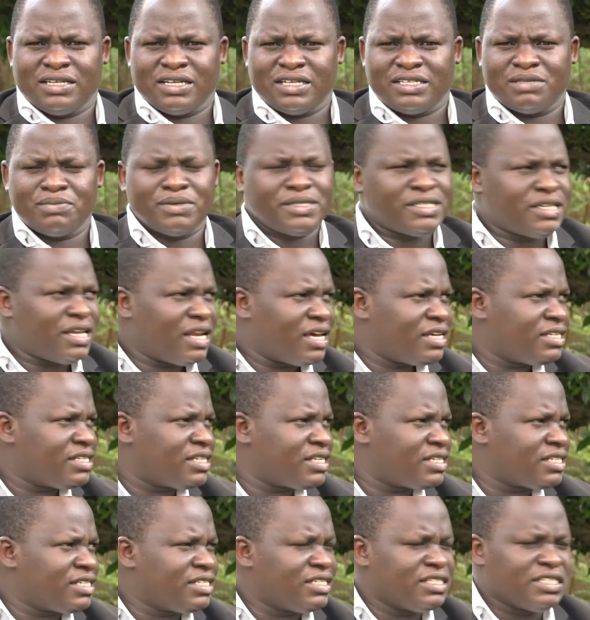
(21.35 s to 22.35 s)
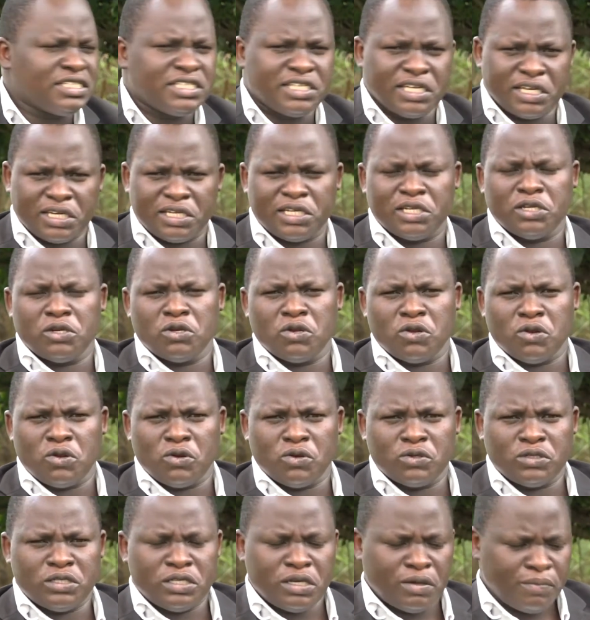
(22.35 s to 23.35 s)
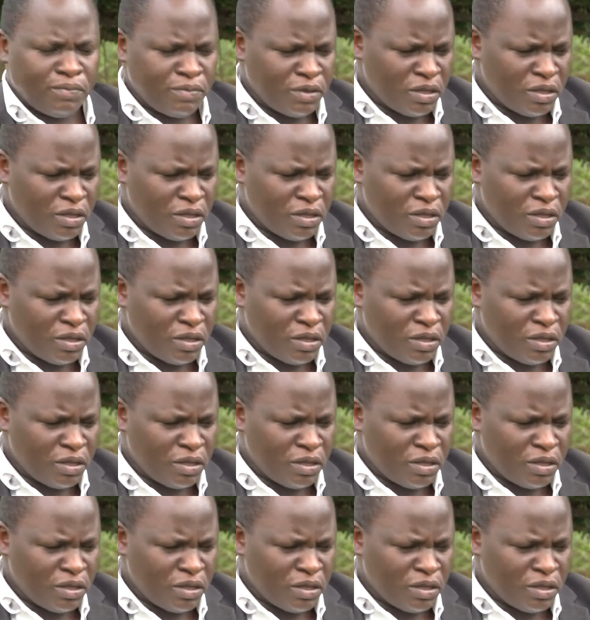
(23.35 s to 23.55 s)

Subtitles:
specializes in technology.